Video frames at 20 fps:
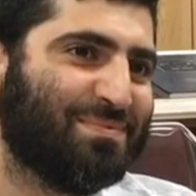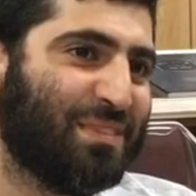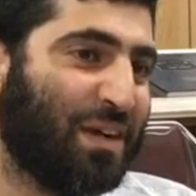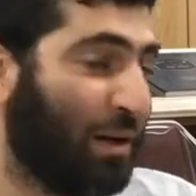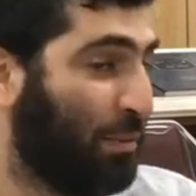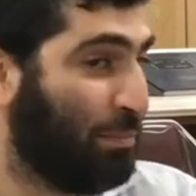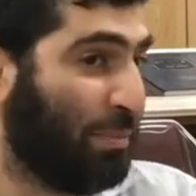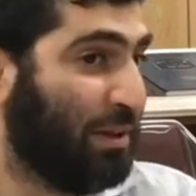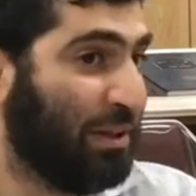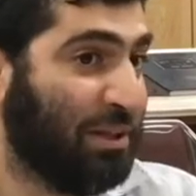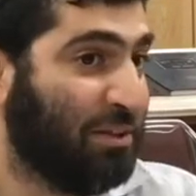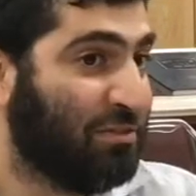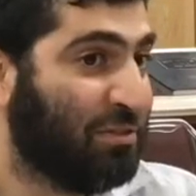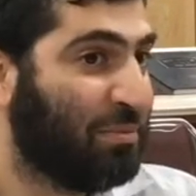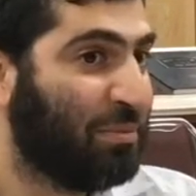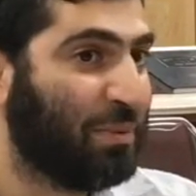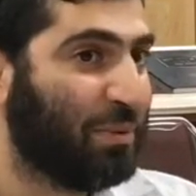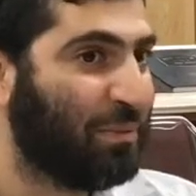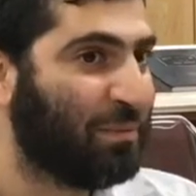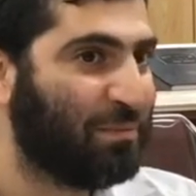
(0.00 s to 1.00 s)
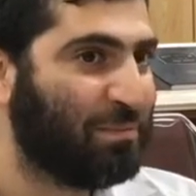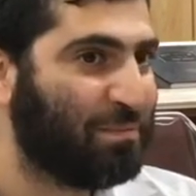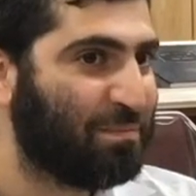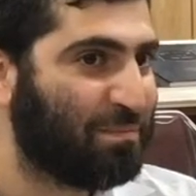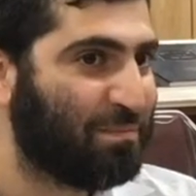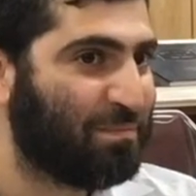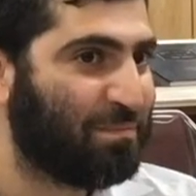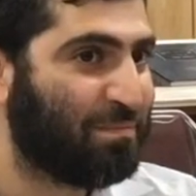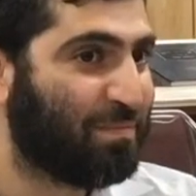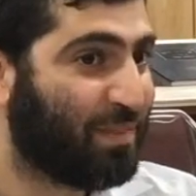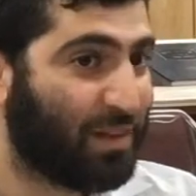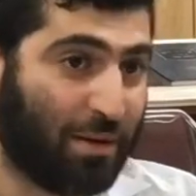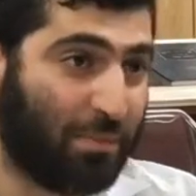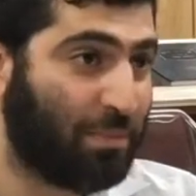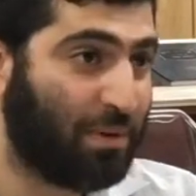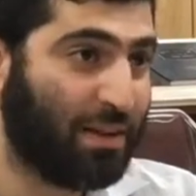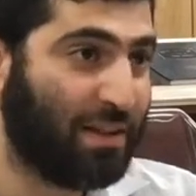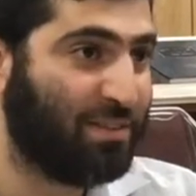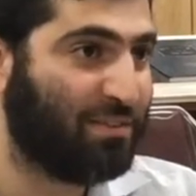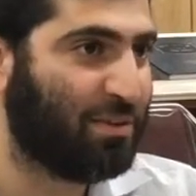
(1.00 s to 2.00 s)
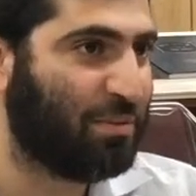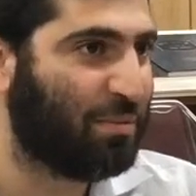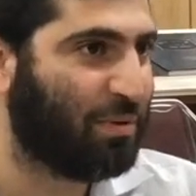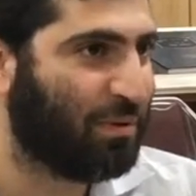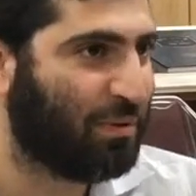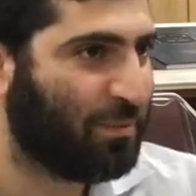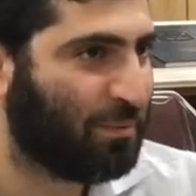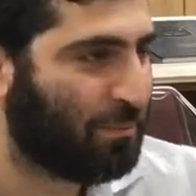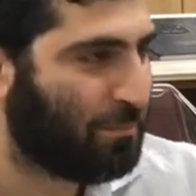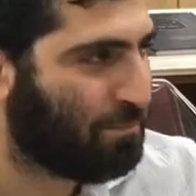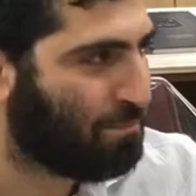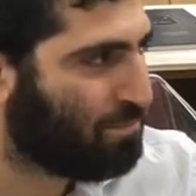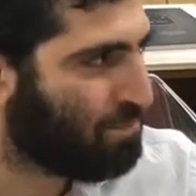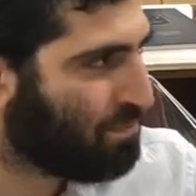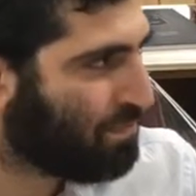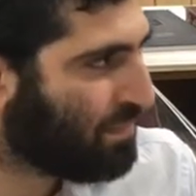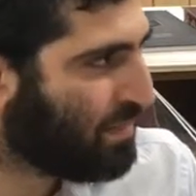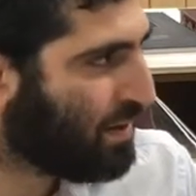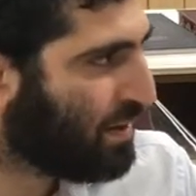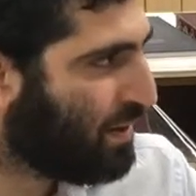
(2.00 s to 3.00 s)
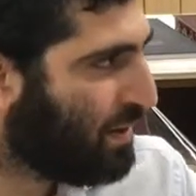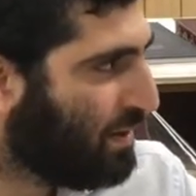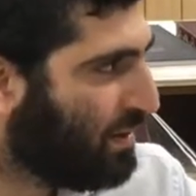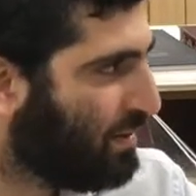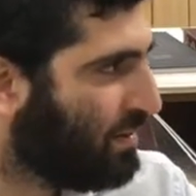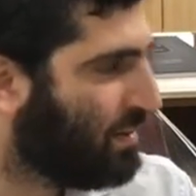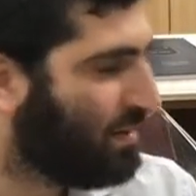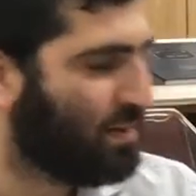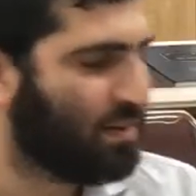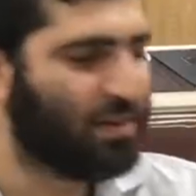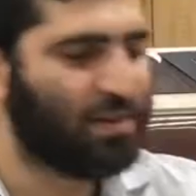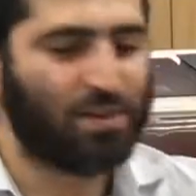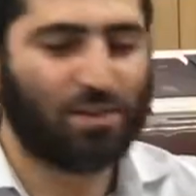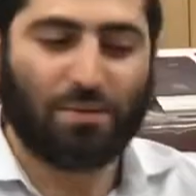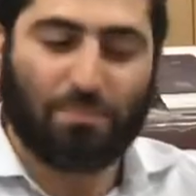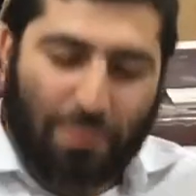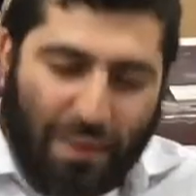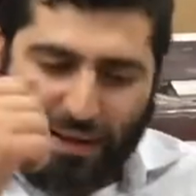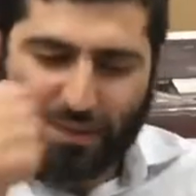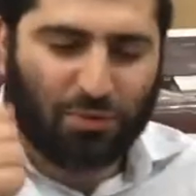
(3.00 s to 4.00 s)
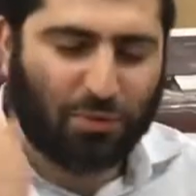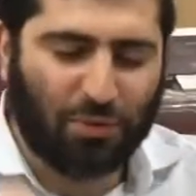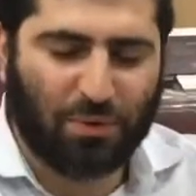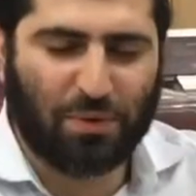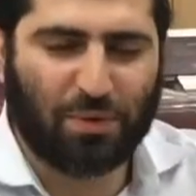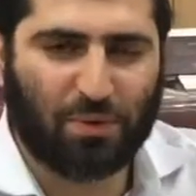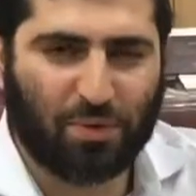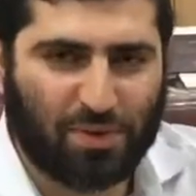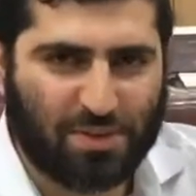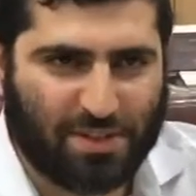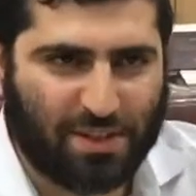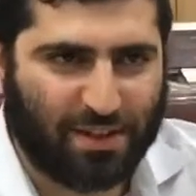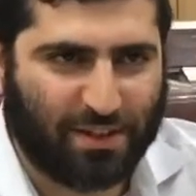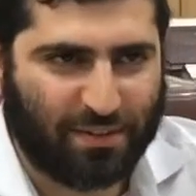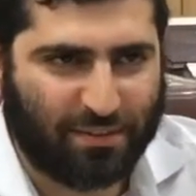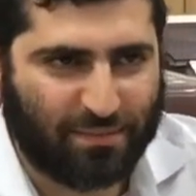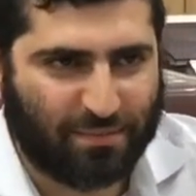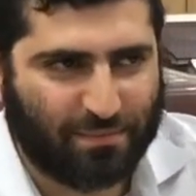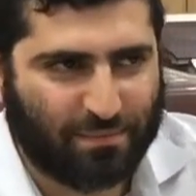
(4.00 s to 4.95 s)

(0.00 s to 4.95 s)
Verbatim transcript: Unbelievable. Unbelievable back to what you were saying.